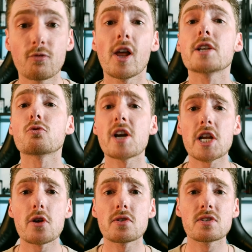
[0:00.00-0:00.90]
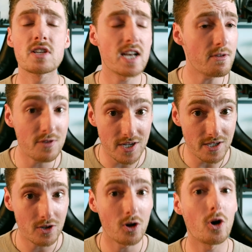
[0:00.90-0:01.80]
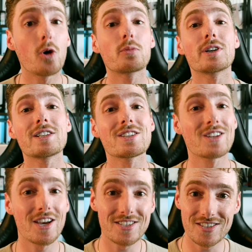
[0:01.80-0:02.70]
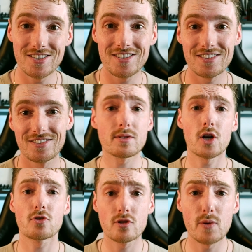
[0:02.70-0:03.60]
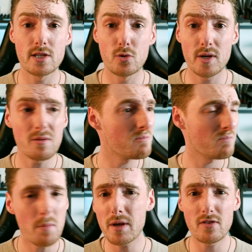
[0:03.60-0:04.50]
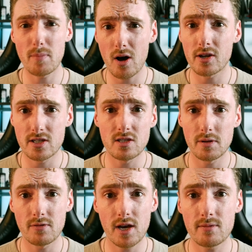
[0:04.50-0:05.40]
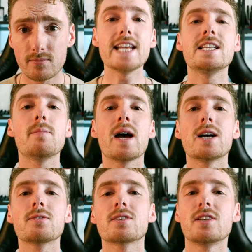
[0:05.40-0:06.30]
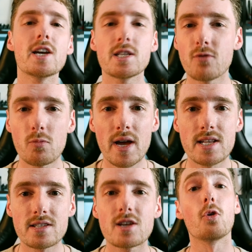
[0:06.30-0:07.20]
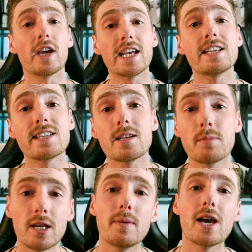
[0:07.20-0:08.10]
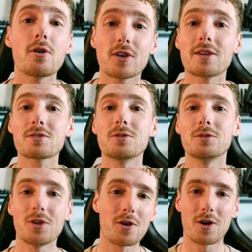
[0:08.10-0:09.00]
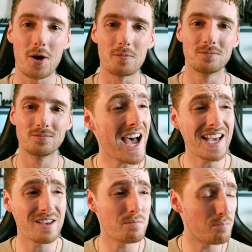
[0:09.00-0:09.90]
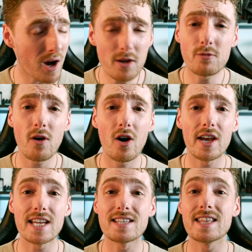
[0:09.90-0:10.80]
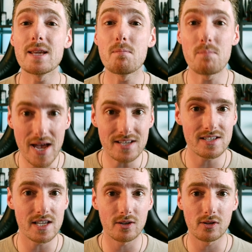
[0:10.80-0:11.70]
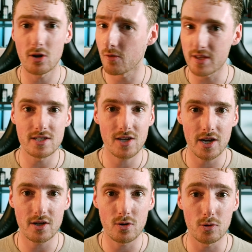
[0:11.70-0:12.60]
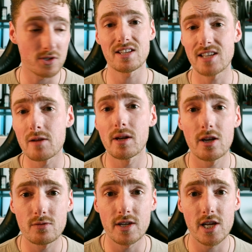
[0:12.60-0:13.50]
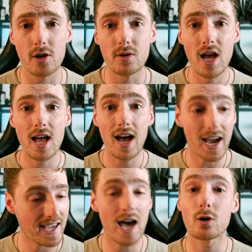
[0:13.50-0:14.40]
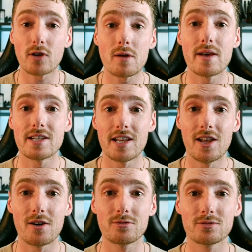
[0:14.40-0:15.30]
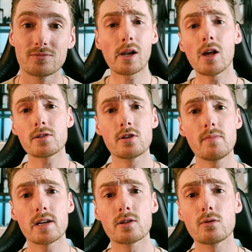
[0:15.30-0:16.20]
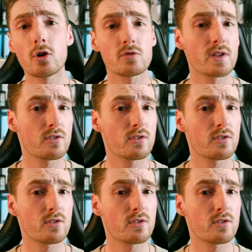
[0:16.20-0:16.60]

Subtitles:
flight radio telephony operator's license, that was 120 quid. A bit of a bargain to be fair. £80.94 for easypplgroundschool.com. That by far is the best deal of the entire course. As I said in my last video, I cannot recommend it enough. My Class 2 medical cost me